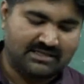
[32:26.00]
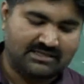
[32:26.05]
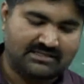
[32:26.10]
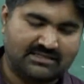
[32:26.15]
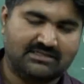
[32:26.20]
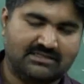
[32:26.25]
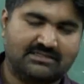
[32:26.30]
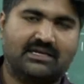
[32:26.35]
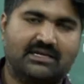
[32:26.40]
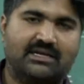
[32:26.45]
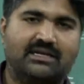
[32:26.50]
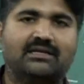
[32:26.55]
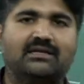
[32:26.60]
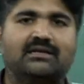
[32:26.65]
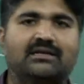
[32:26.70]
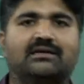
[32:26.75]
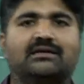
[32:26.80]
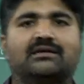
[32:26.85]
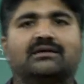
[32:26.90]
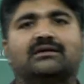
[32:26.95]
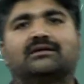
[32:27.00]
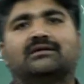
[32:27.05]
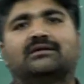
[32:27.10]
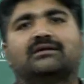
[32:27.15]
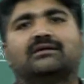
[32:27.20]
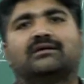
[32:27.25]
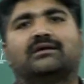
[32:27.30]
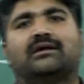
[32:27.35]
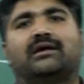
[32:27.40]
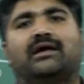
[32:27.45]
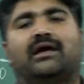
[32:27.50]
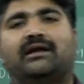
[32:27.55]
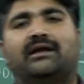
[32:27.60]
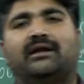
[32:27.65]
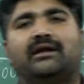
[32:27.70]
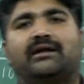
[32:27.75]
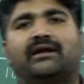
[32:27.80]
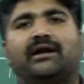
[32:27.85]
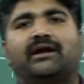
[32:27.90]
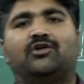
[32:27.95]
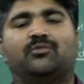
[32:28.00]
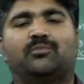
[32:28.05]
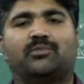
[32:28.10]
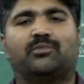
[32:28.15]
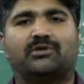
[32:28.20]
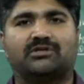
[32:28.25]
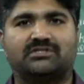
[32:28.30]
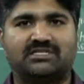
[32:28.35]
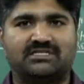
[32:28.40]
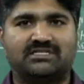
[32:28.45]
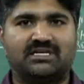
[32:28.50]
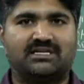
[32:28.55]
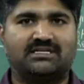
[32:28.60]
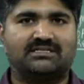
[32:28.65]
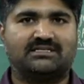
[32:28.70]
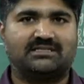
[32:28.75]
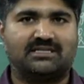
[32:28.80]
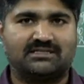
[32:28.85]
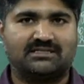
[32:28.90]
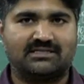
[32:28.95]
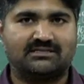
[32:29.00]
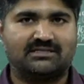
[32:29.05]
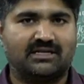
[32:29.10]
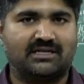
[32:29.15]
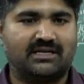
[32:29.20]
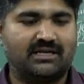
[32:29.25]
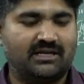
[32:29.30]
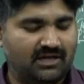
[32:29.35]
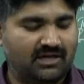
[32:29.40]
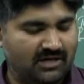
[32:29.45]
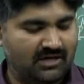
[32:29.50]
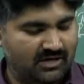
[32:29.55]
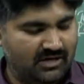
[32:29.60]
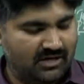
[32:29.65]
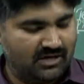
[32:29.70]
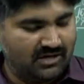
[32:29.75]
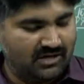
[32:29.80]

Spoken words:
is necessary. An iterative procedure is necessary